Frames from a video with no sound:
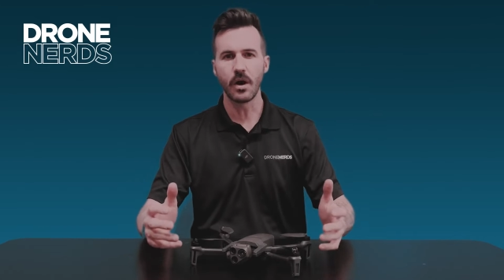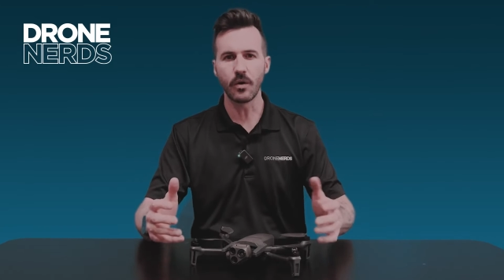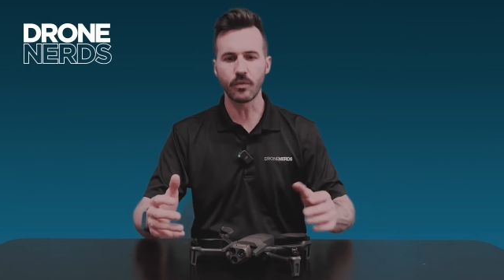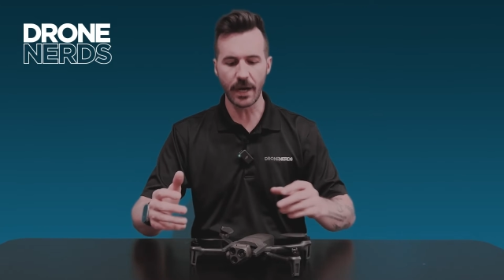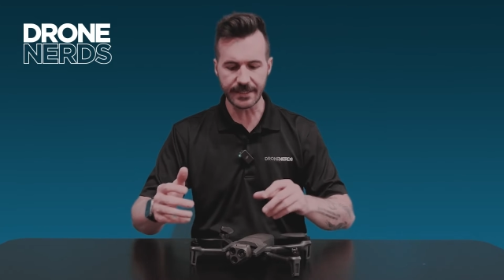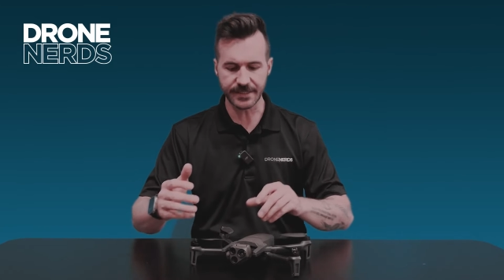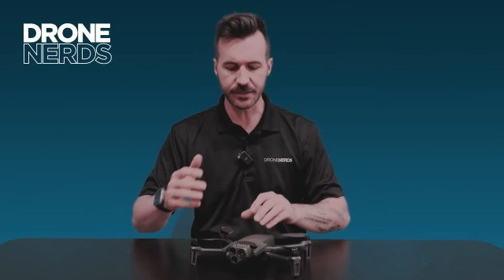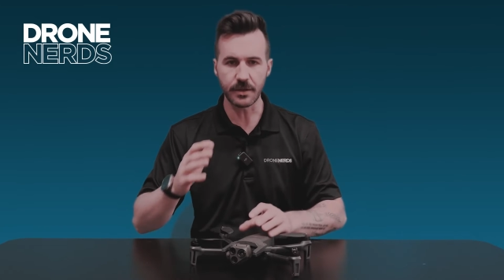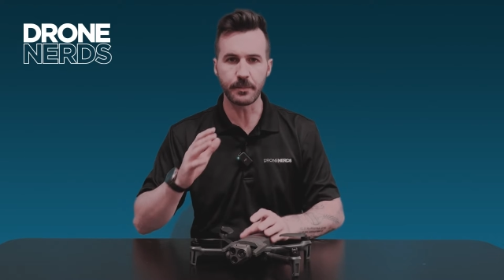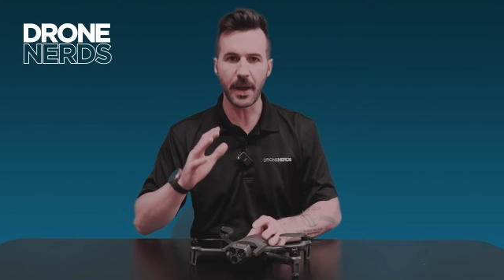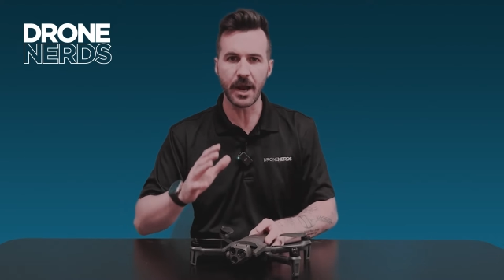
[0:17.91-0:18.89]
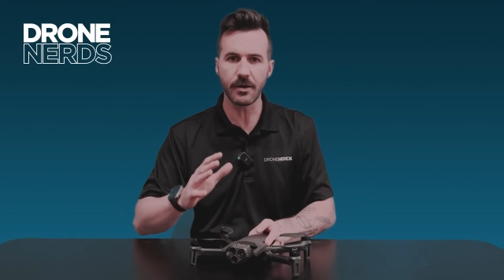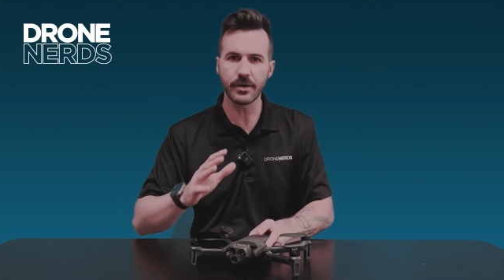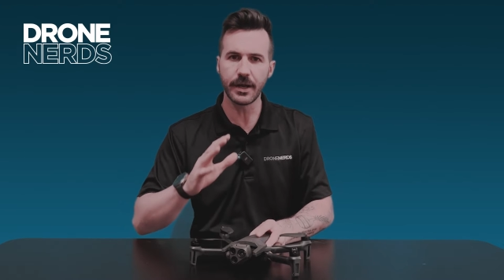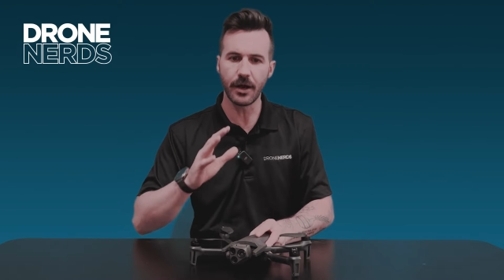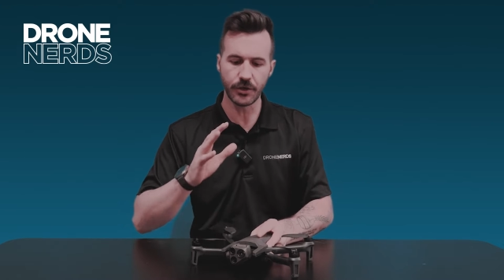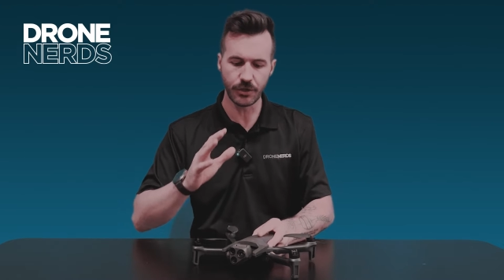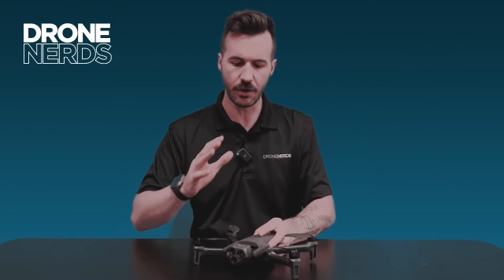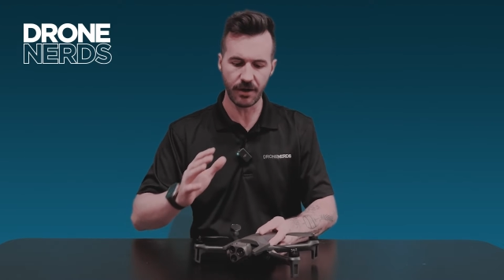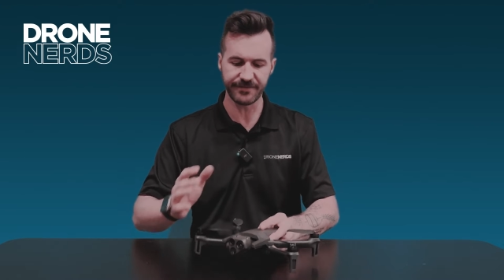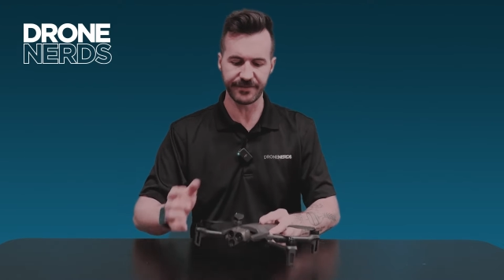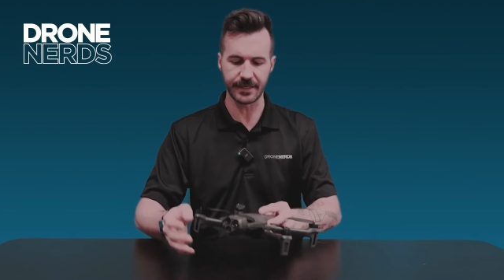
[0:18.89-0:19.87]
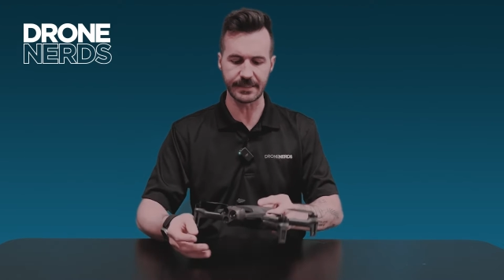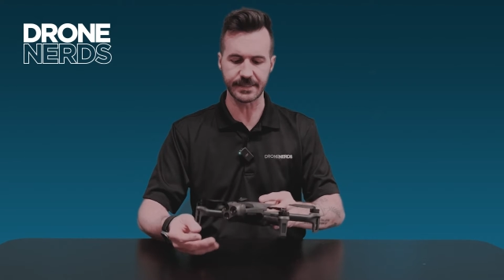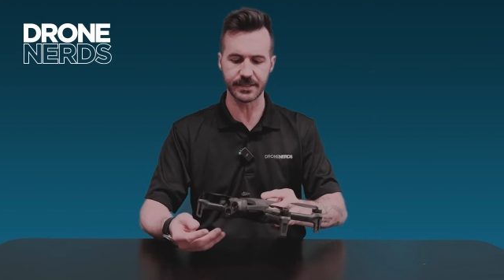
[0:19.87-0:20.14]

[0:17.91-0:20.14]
All right, so the Parrot Anafi.